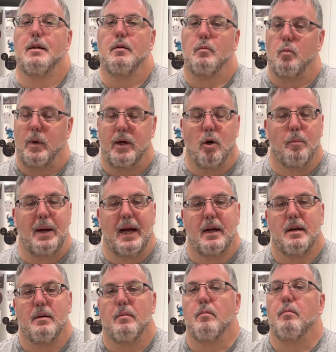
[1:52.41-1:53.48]
we go back
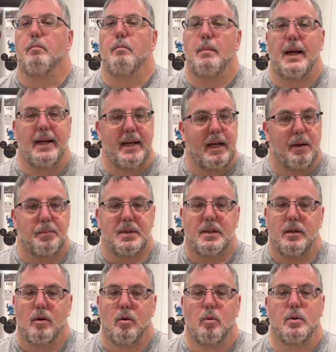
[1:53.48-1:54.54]
many
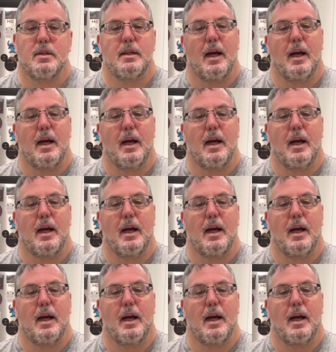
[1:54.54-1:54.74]
episodes